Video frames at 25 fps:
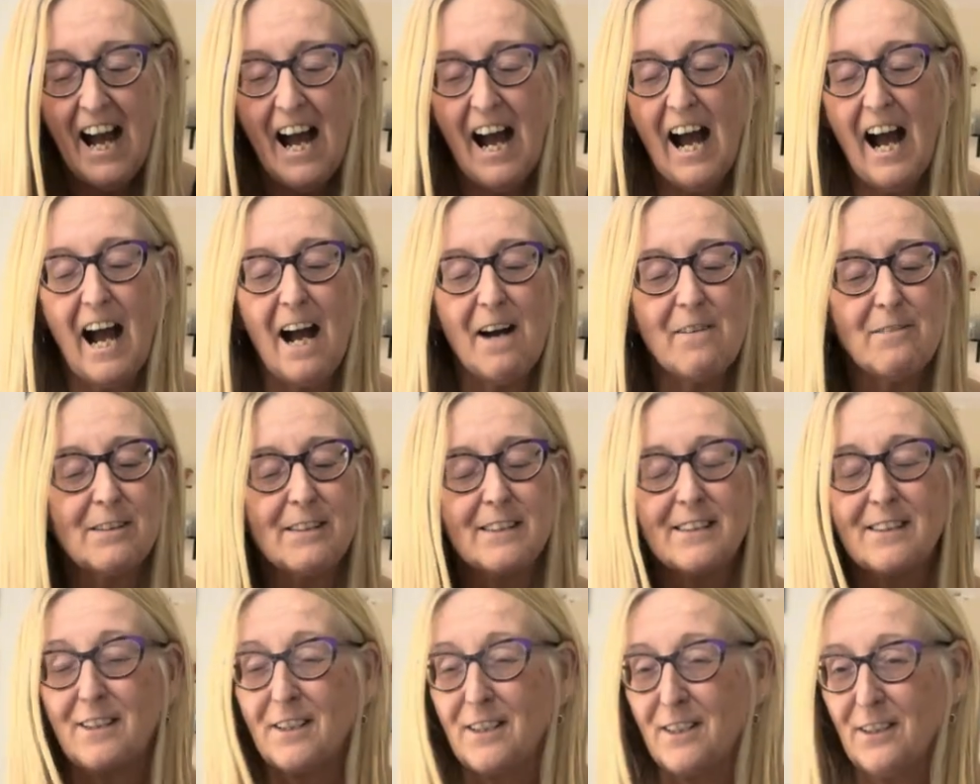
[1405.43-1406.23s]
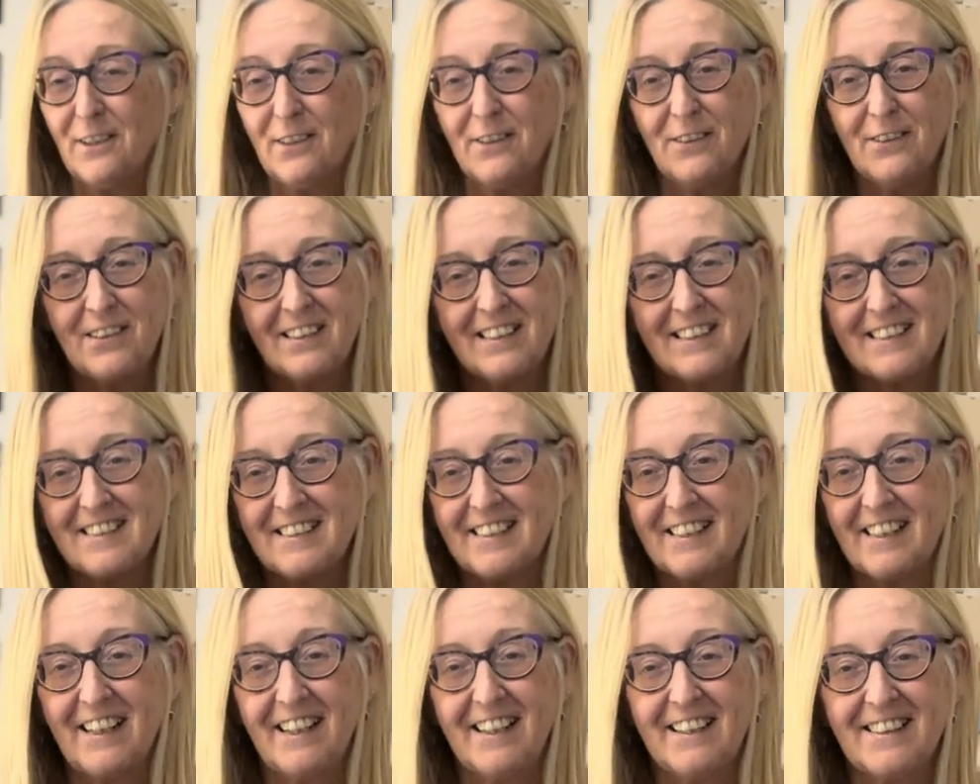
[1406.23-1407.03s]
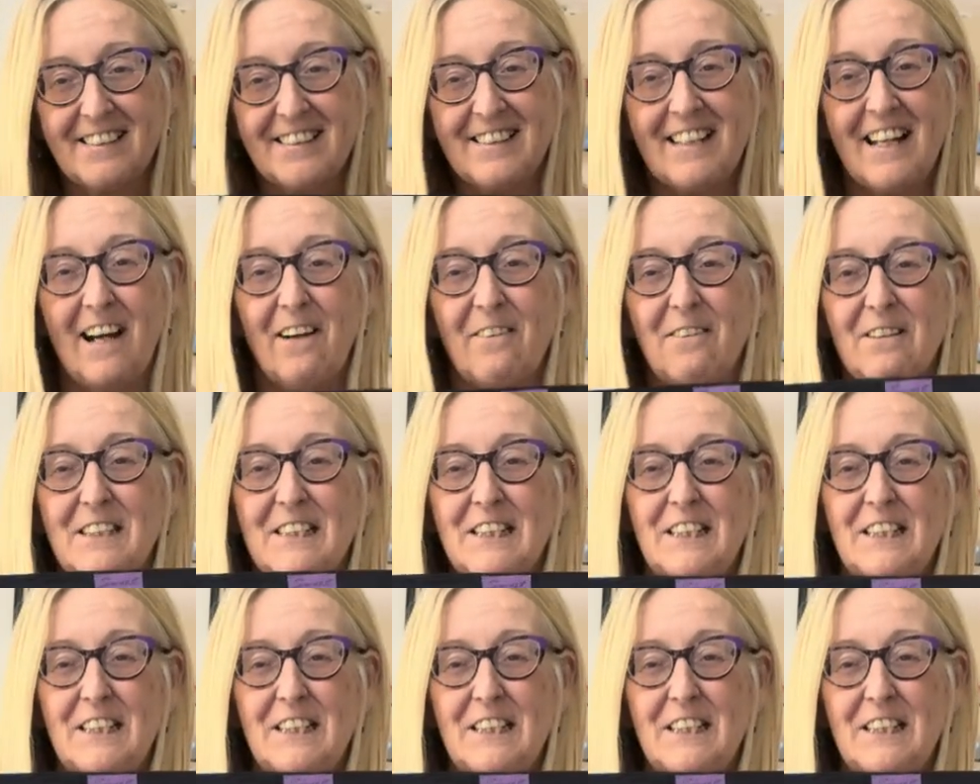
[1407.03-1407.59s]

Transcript: I was curious, girls. I was